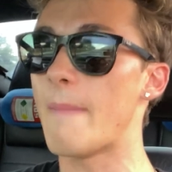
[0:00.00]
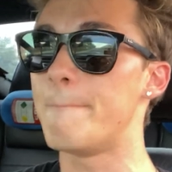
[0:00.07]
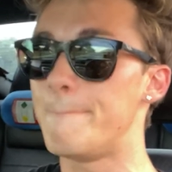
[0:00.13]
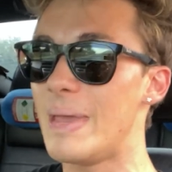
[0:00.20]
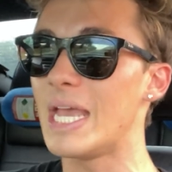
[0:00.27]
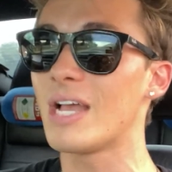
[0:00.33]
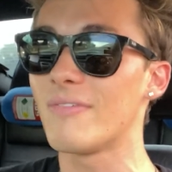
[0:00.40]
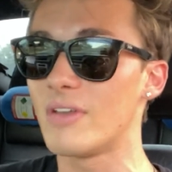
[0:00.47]

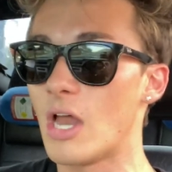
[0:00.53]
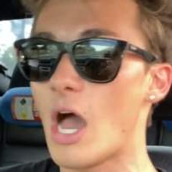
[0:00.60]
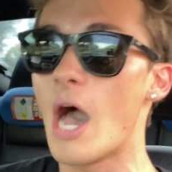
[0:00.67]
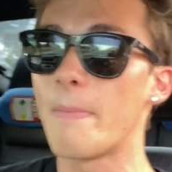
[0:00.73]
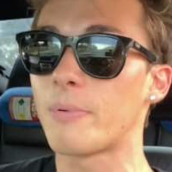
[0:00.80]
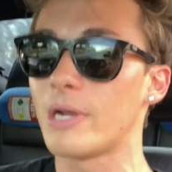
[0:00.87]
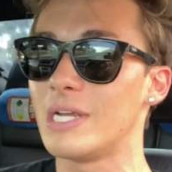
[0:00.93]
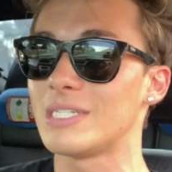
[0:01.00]
big of an
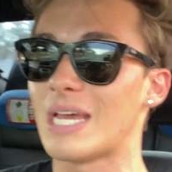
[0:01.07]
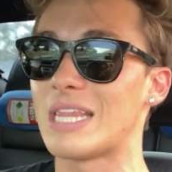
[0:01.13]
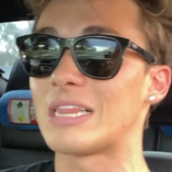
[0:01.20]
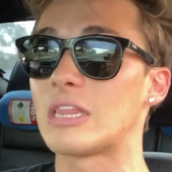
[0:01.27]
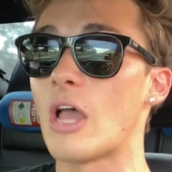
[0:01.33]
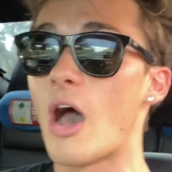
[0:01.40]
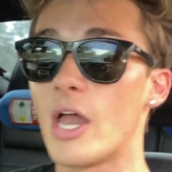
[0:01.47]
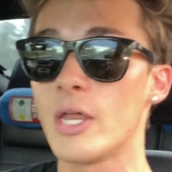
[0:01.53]
upgrade as I
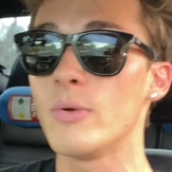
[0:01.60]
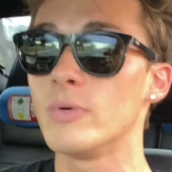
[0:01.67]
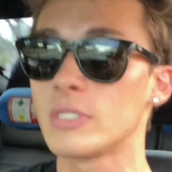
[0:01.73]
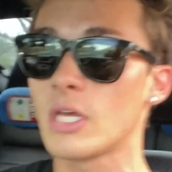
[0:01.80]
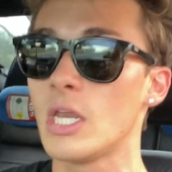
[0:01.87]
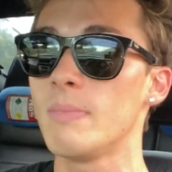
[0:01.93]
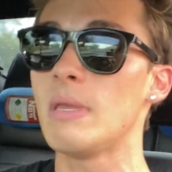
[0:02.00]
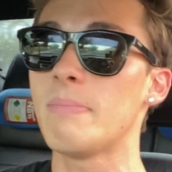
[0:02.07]
thought it was
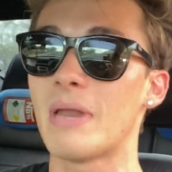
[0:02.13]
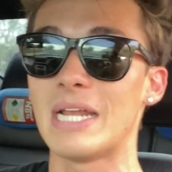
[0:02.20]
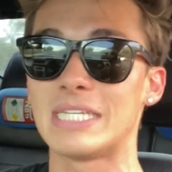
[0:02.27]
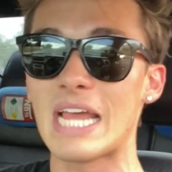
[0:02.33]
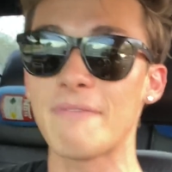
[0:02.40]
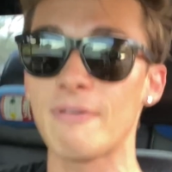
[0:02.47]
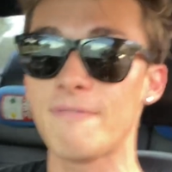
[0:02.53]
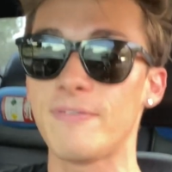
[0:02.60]
going to be, but I
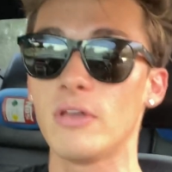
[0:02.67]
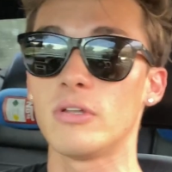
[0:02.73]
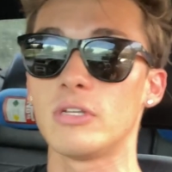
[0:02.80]
definitely feel